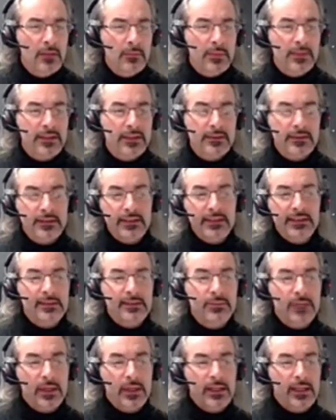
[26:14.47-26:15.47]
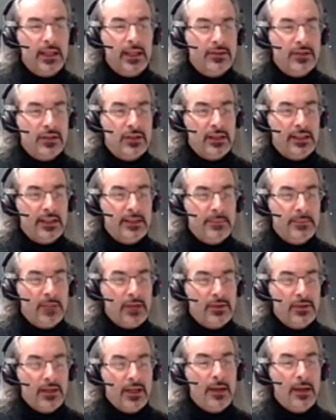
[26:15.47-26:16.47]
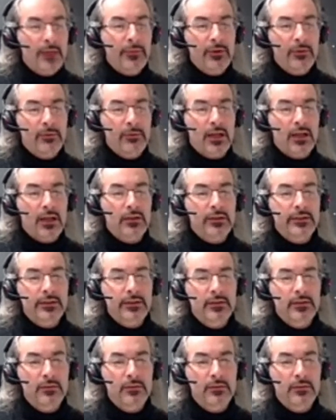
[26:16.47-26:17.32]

But this is where the large N expansion comes about,